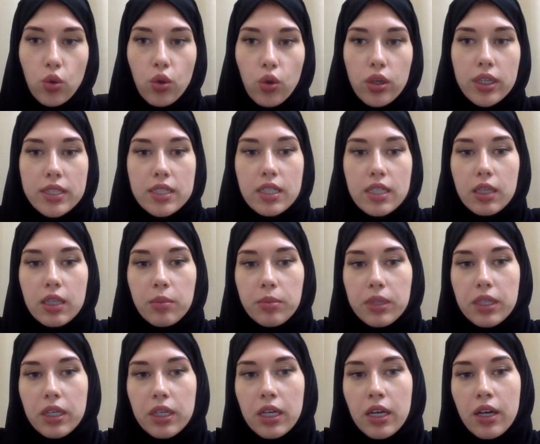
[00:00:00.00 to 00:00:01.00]
or it's going to
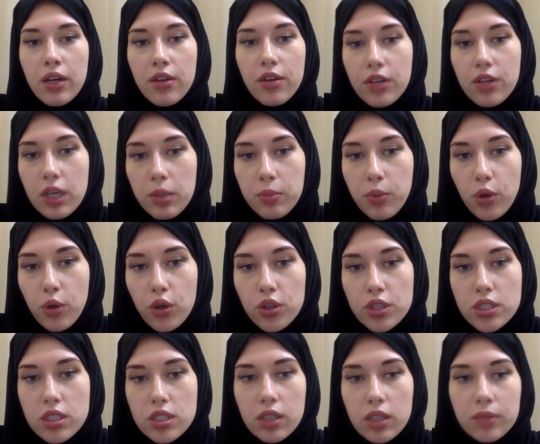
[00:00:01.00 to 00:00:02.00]
be 3
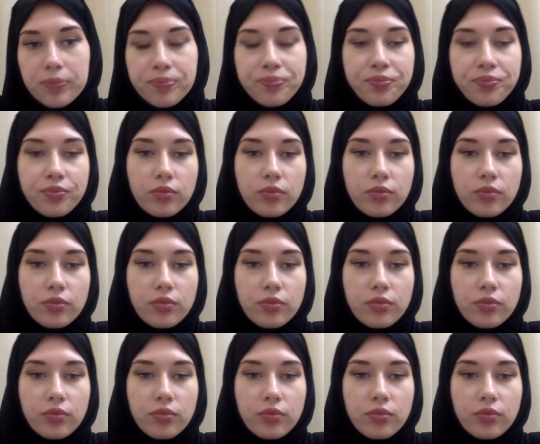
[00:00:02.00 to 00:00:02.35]
person,